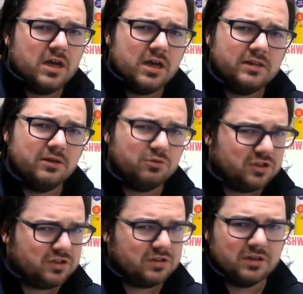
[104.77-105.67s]
that
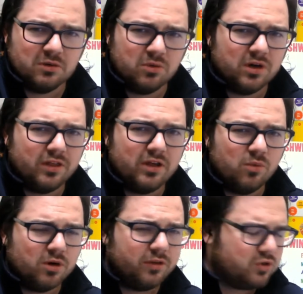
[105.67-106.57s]
was one of
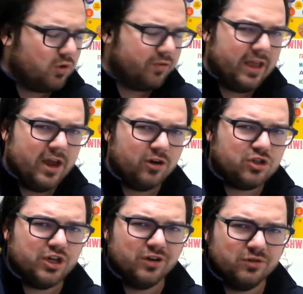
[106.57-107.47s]
those over-the-air
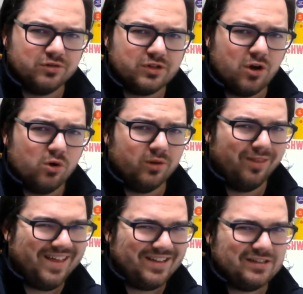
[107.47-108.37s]
channels called
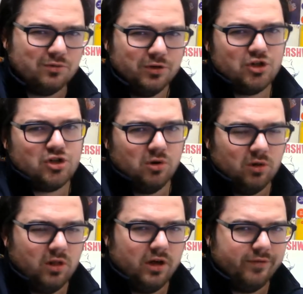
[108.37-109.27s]
This, which showed a
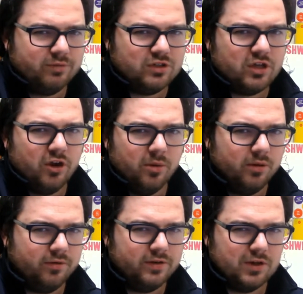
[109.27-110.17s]
lot of obscure
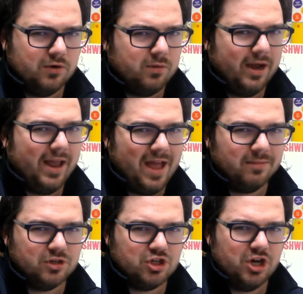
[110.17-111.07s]
movies owned by
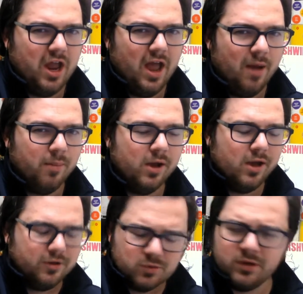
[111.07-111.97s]
MGM. It
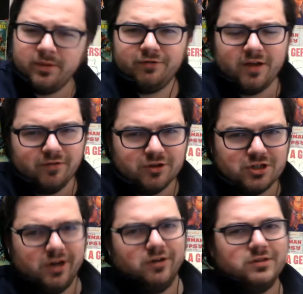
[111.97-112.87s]
was one of my favorite
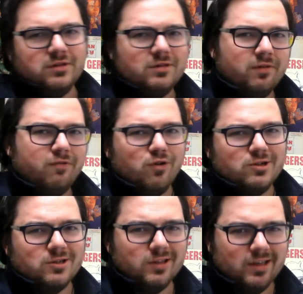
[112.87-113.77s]
channels. It's
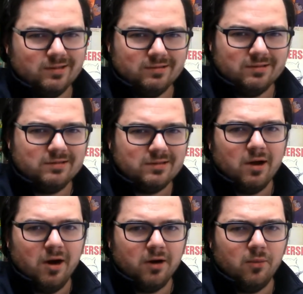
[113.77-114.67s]
unfortunately
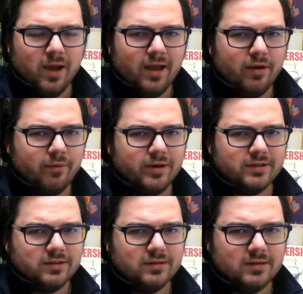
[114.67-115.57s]
gone away in
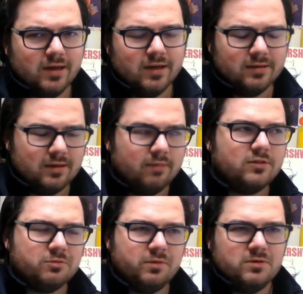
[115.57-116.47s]
recent,
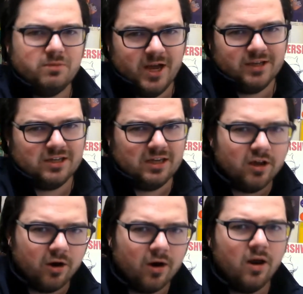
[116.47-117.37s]
just past
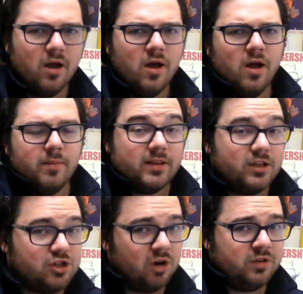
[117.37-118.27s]
year. But they
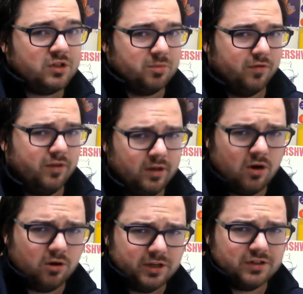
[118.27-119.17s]
showed this movie
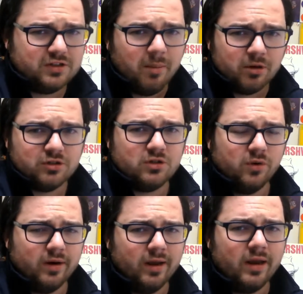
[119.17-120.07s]
called A Summer
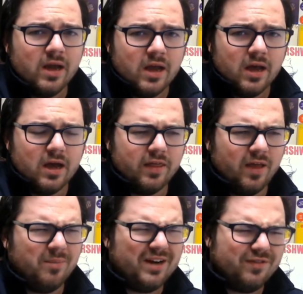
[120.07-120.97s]
Story.
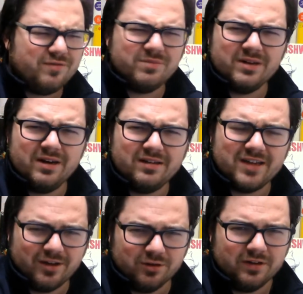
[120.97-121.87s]
It might have even been
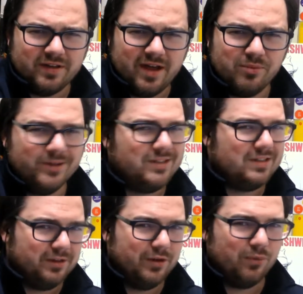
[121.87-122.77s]
titled at that point still, It